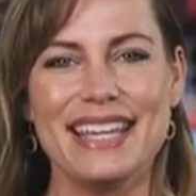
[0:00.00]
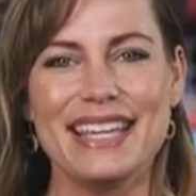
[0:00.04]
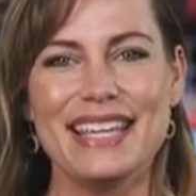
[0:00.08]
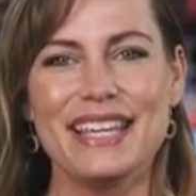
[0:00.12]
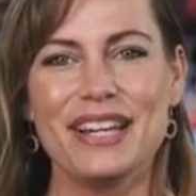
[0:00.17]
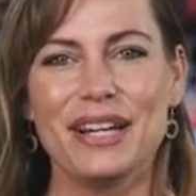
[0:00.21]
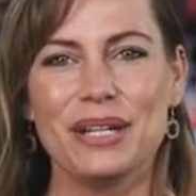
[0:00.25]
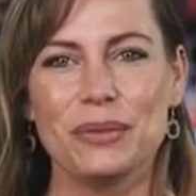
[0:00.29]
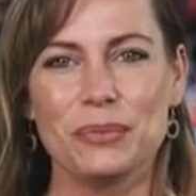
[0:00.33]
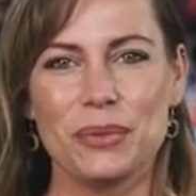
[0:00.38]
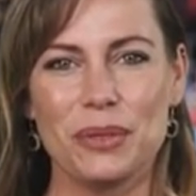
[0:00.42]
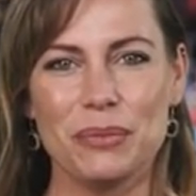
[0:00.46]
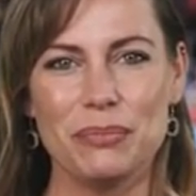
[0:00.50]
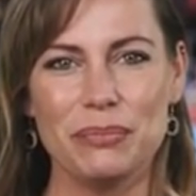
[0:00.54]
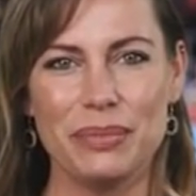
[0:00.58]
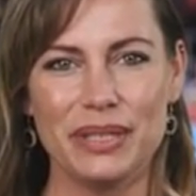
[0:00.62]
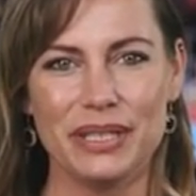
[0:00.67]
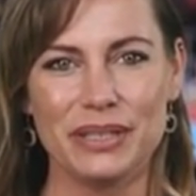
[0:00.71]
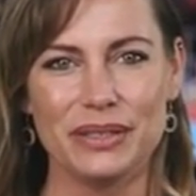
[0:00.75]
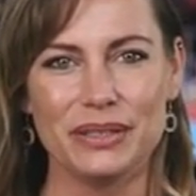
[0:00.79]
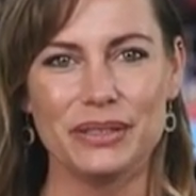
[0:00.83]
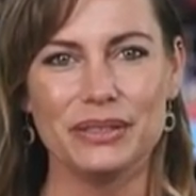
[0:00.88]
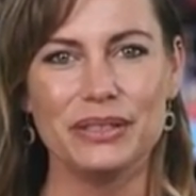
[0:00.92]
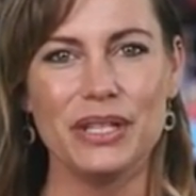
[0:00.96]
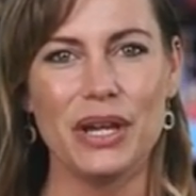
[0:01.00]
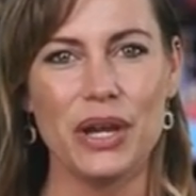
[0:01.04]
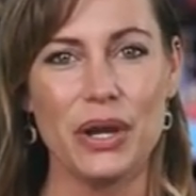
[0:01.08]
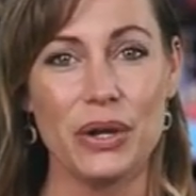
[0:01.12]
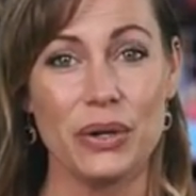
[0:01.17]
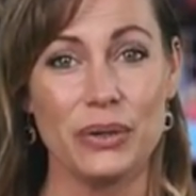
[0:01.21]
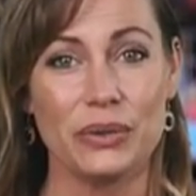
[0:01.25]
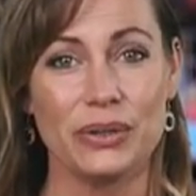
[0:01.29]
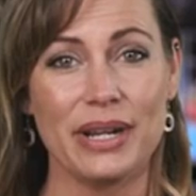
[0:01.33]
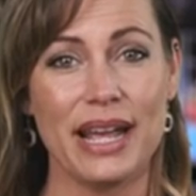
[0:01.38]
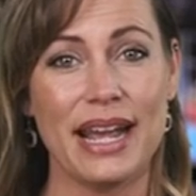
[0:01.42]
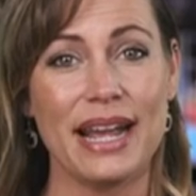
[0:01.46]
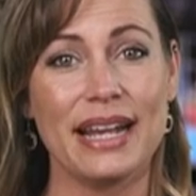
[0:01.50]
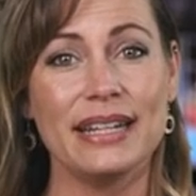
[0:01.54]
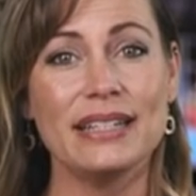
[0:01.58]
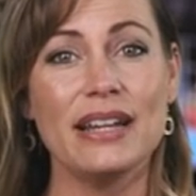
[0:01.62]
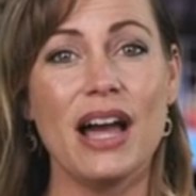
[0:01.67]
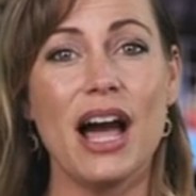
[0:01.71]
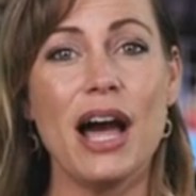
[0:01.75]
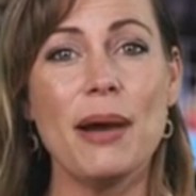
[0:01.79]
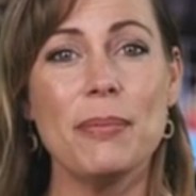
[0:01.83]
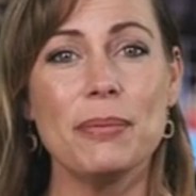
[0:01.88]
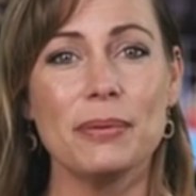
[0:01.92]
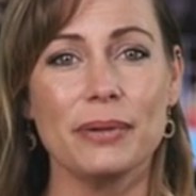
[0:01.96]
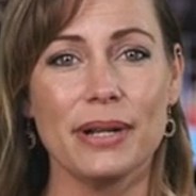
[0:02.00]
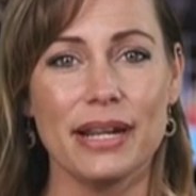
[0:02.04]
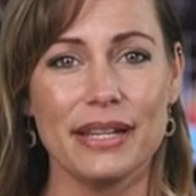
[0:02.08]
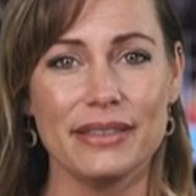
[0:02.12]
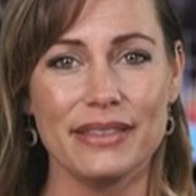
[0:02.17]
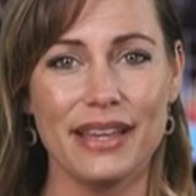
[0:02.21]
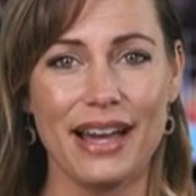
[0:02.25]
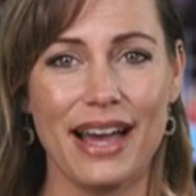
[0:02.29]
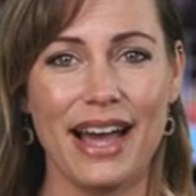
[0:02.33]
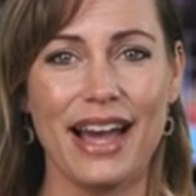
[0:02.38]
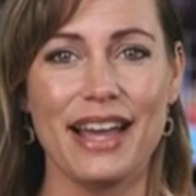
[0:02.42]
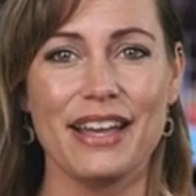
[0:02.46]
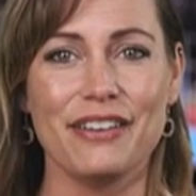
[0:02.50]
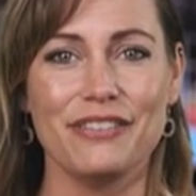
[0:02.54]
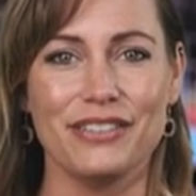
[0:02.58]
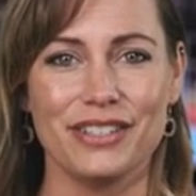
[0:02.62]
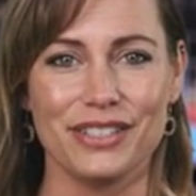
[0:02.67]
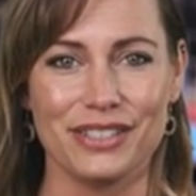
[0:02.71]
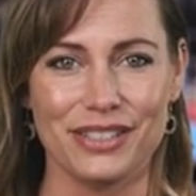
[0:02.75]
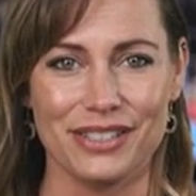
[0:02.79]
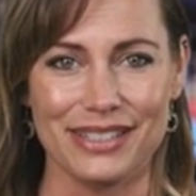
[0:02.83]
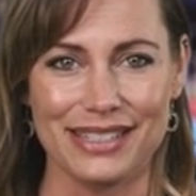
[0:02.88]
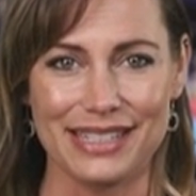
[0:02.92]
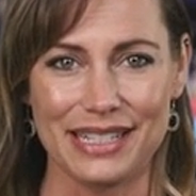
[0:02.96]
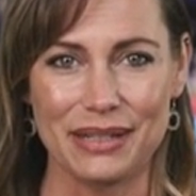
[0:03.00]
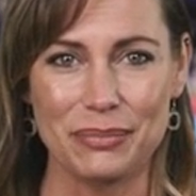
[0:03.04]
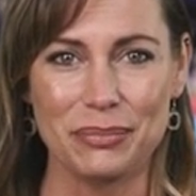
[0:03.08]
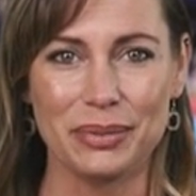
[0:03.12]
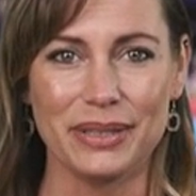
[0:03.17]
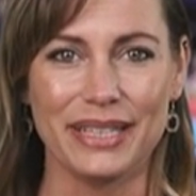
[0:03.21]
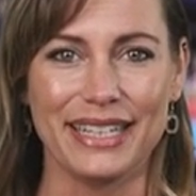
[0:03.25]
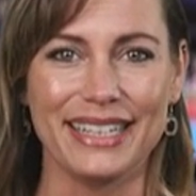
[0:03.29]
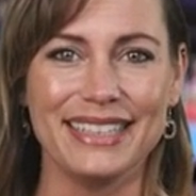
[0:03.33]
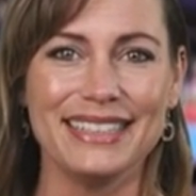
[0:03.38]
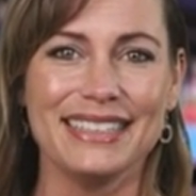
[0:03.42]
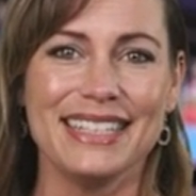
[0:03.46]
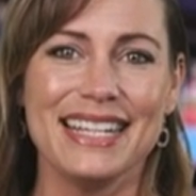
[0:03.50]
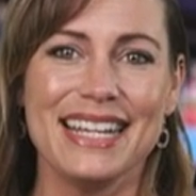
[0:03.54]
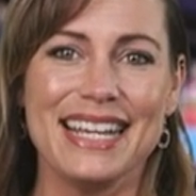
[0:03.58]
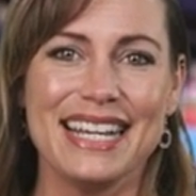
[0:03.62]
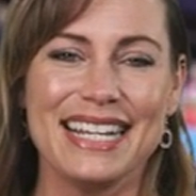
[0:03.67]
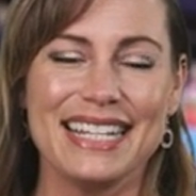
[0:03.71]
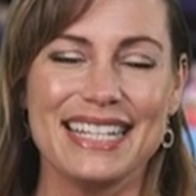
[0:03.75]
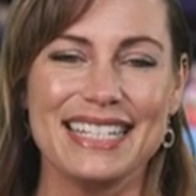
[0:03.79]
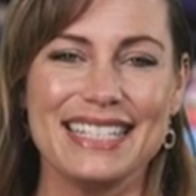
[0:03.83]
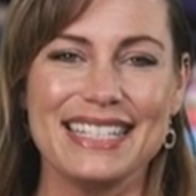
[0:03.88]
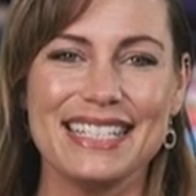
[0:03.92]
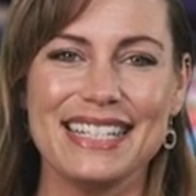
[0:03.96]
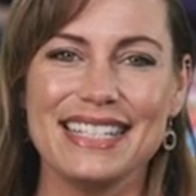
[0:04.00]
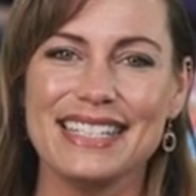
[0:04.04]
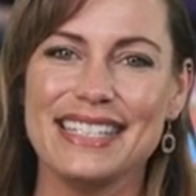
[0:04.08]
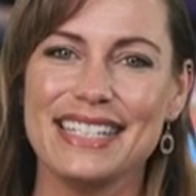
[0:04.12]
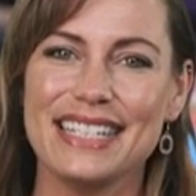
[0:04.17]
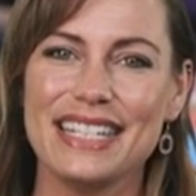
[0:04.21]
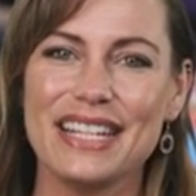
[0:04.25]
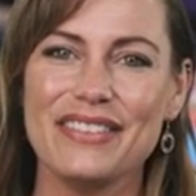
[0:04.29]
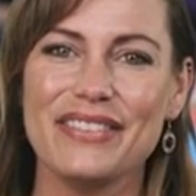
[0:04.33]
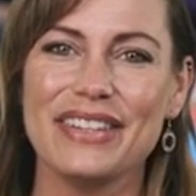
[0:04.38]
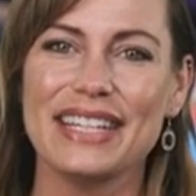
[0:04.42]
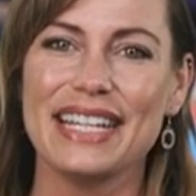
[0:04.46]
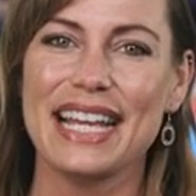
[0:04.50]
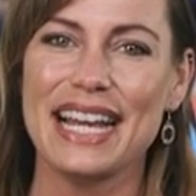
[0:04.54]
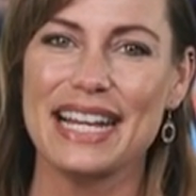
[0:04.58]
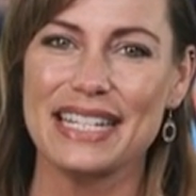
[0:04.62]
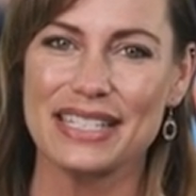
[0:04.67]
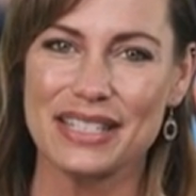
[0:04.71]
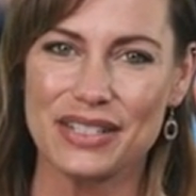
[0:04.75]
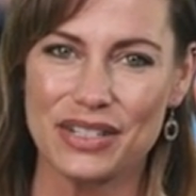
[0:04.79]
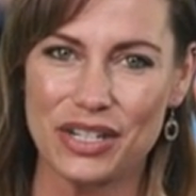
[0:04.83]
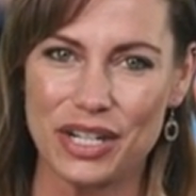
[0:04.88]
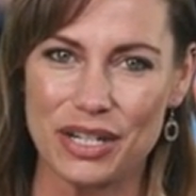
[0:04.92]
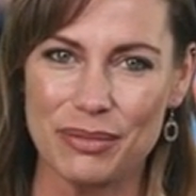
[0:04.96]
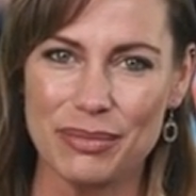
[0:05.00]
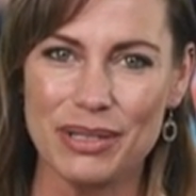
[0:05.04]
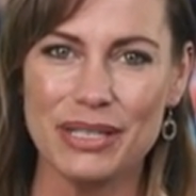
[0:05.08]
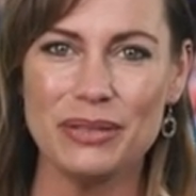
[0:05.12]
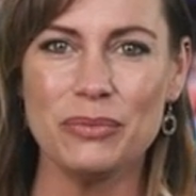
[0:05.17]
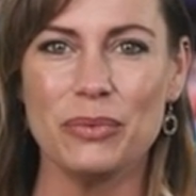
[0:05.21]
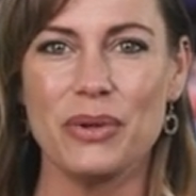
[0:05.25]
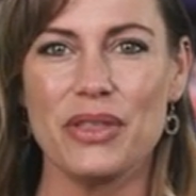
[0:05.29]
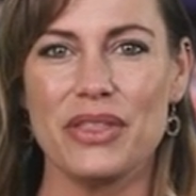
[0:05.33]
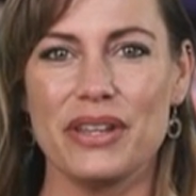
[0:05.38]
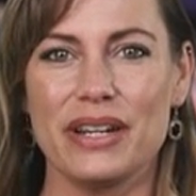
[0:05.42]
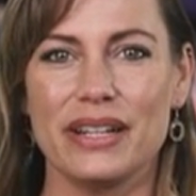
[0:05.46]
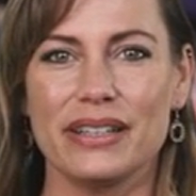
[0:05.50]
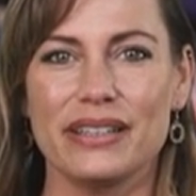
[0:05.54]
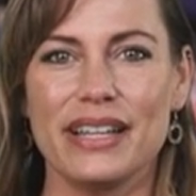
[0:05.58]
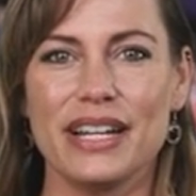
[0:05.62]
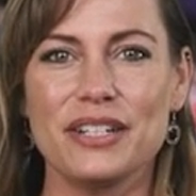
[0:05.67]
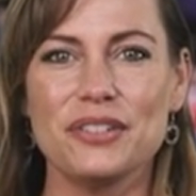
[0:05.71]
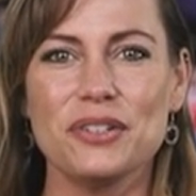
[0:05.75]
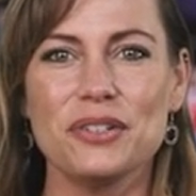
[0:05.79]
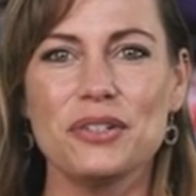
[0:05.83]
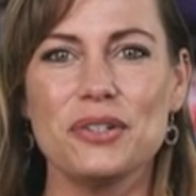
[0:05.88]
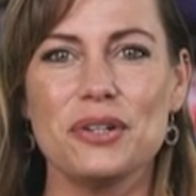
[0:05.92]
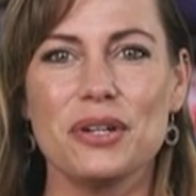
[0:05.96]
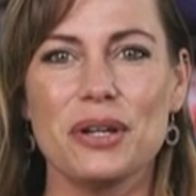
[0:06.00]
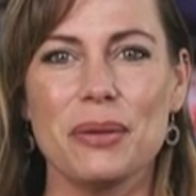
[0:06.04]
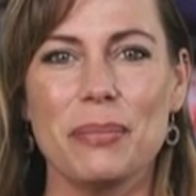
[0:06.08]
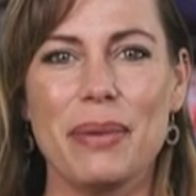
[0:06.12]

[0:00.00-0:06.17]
E.ON will build, own, and operate the high-efficiency plant, consisting of a gas turbine with an electrical